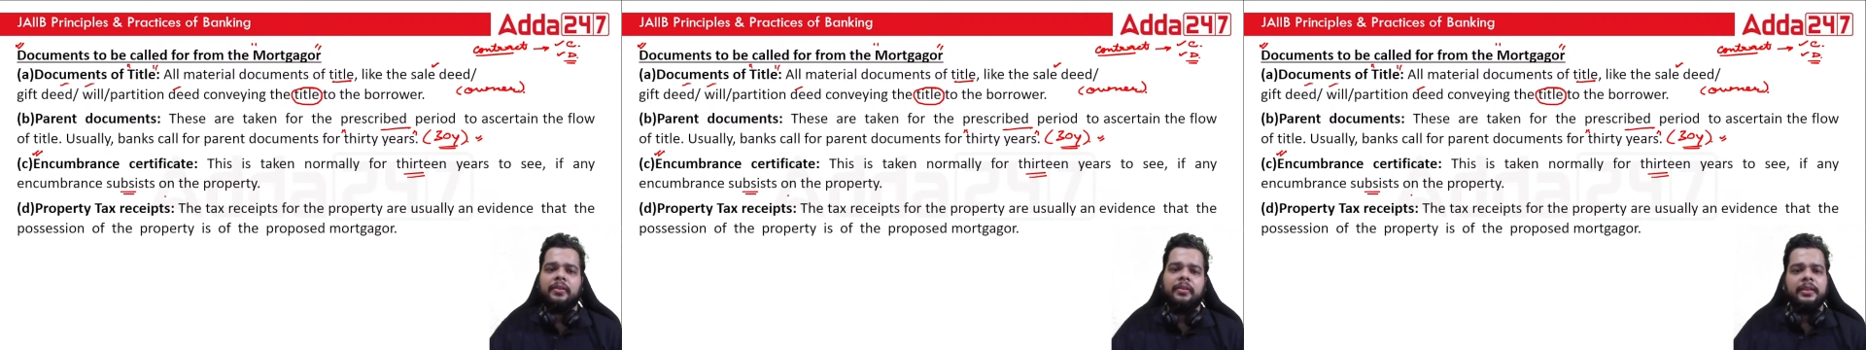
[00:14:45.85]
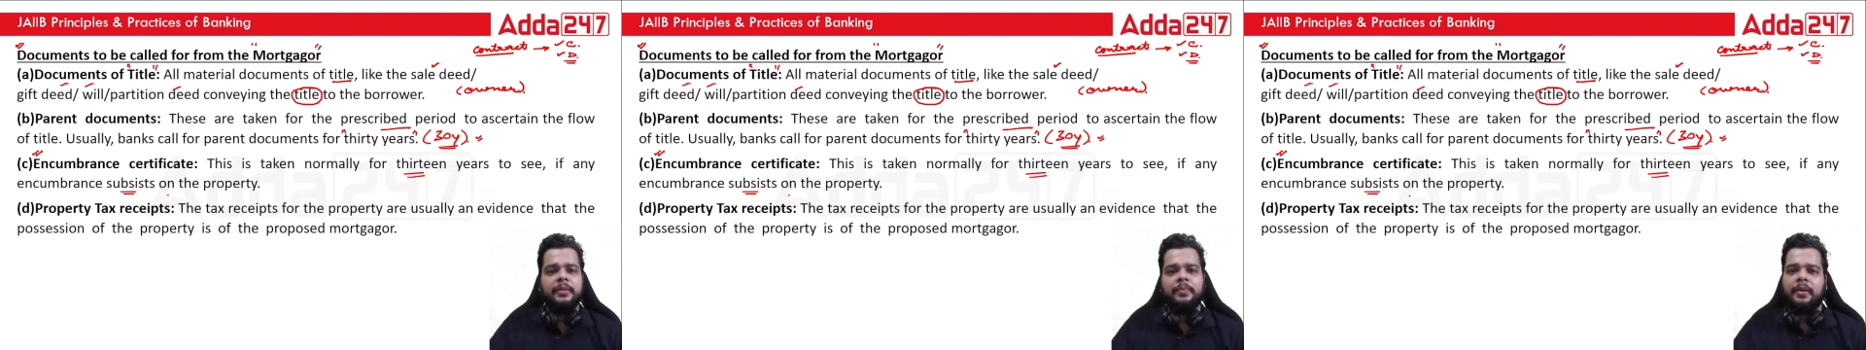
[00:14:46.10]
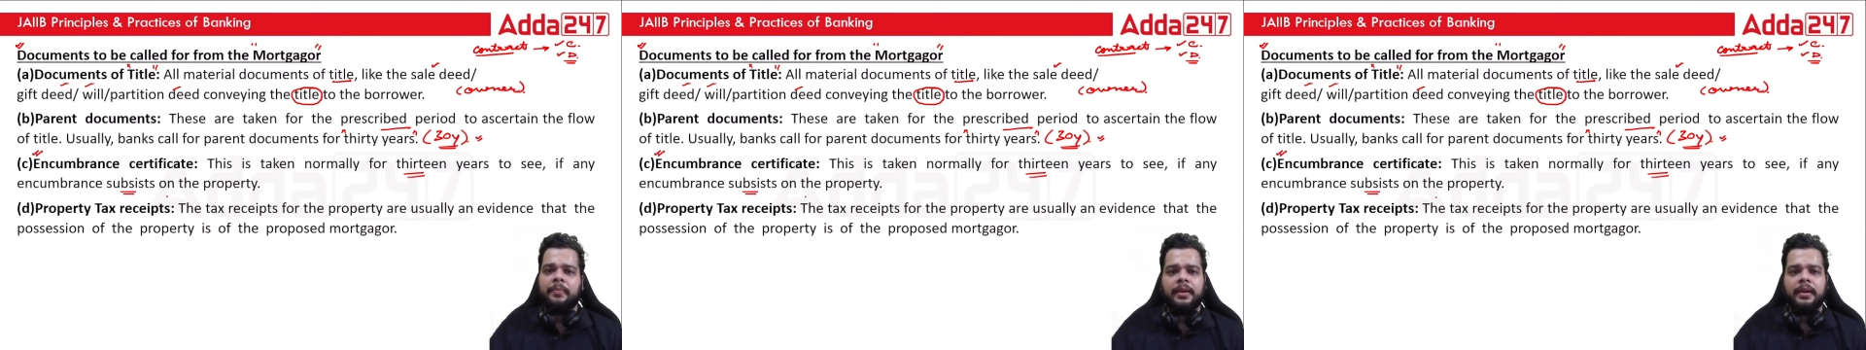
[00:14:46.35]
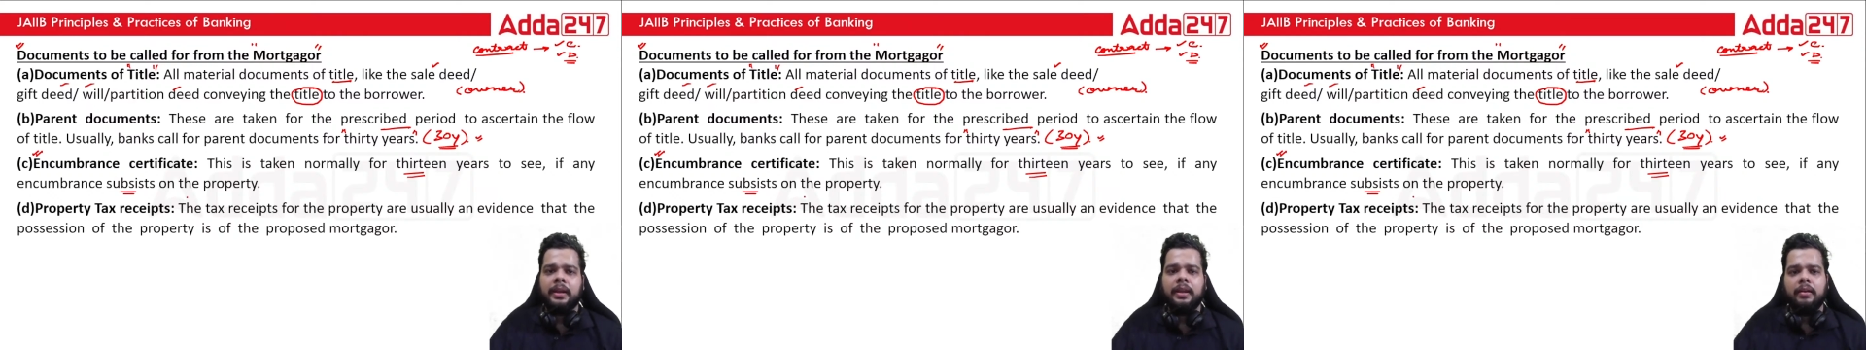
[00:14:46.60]
on the
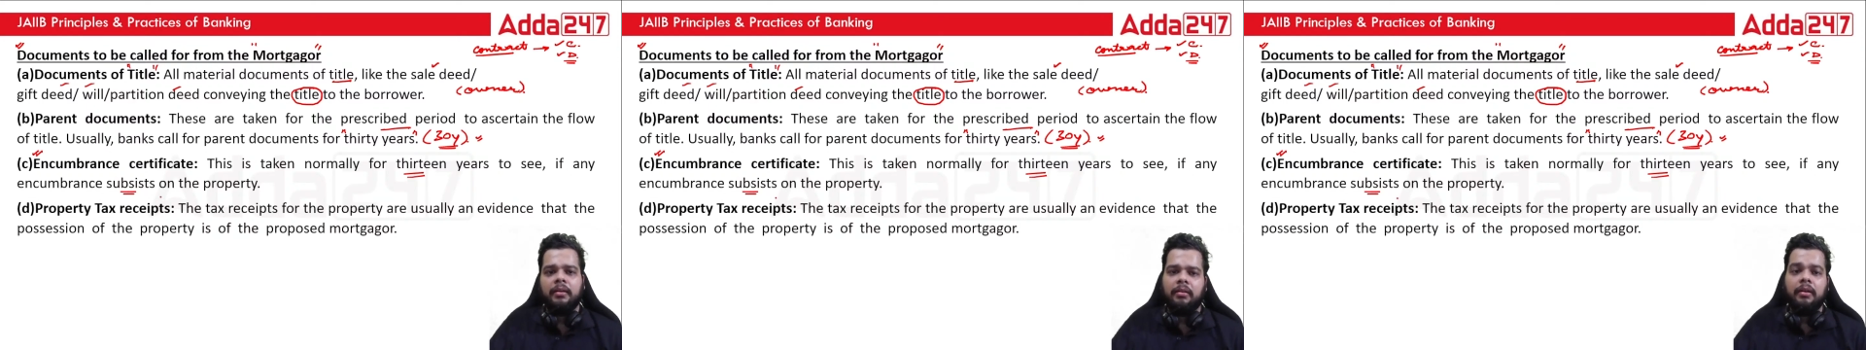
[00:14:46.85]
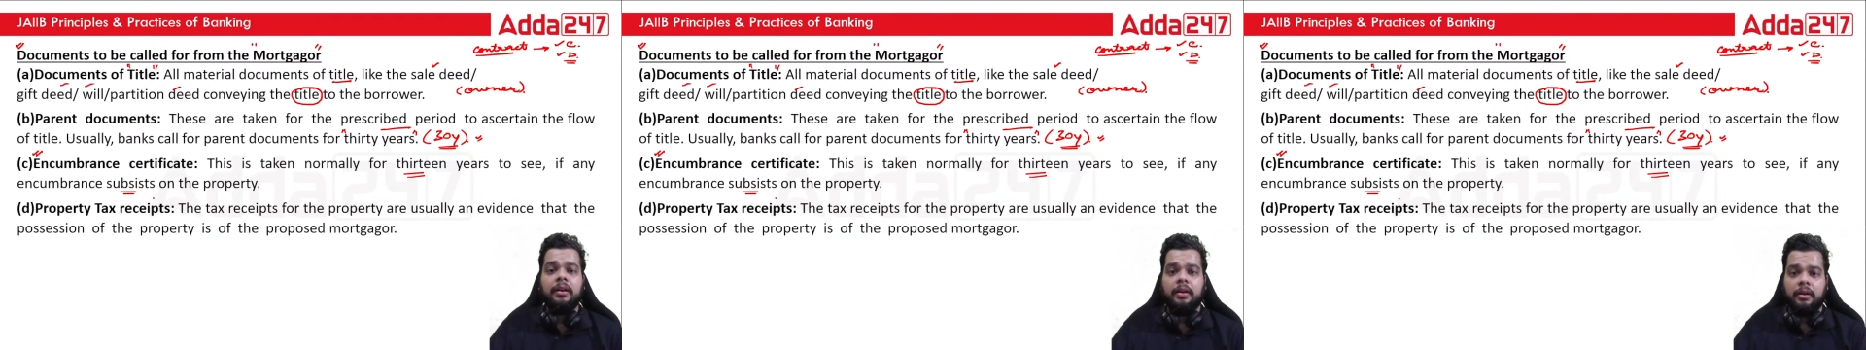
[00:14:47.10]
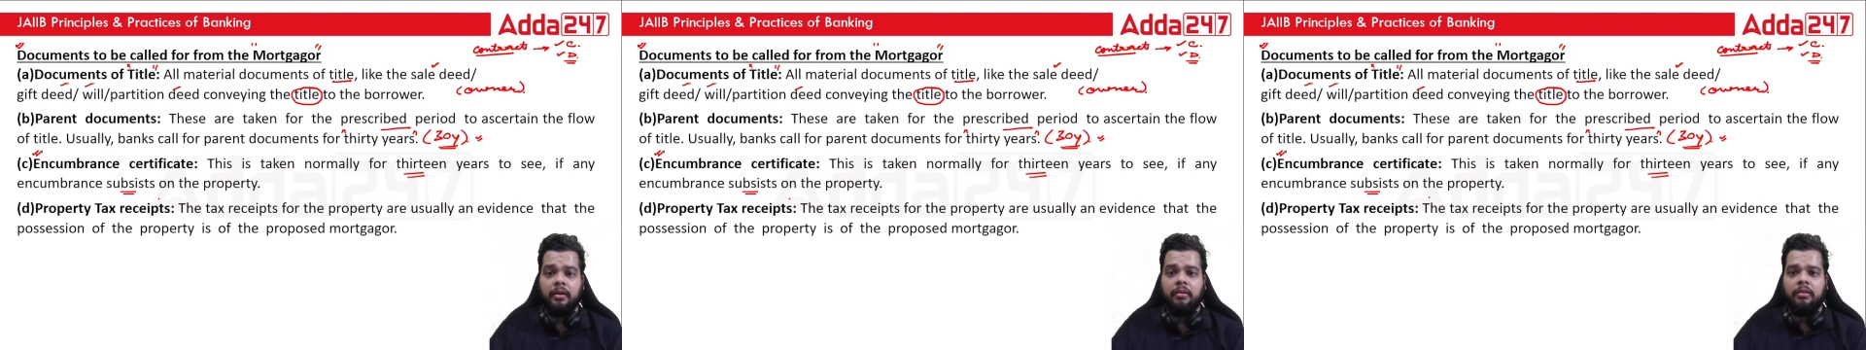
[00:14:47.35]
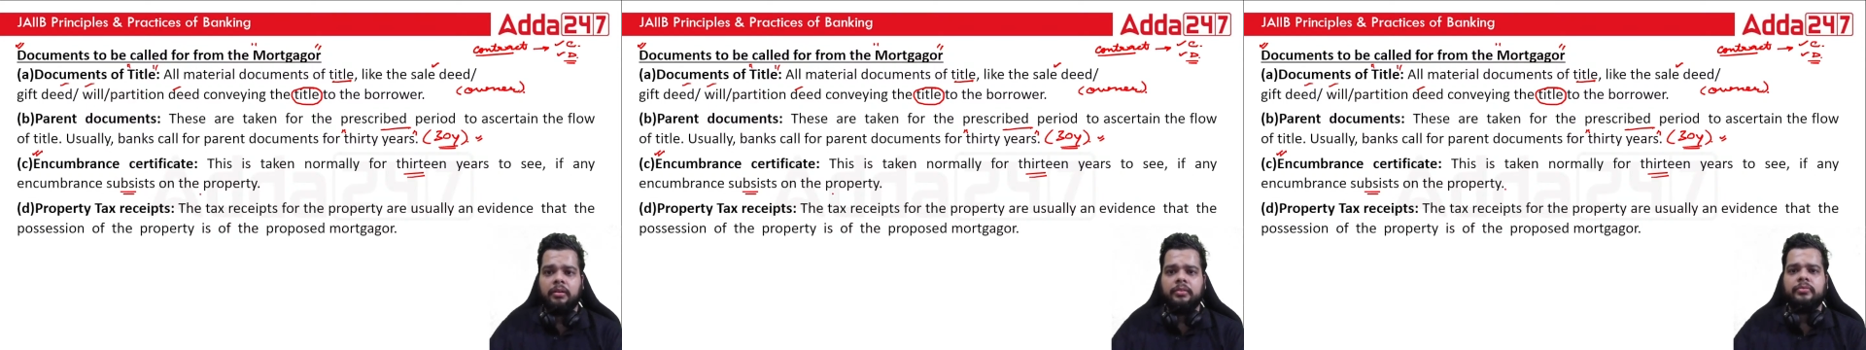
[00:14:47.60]
property or not.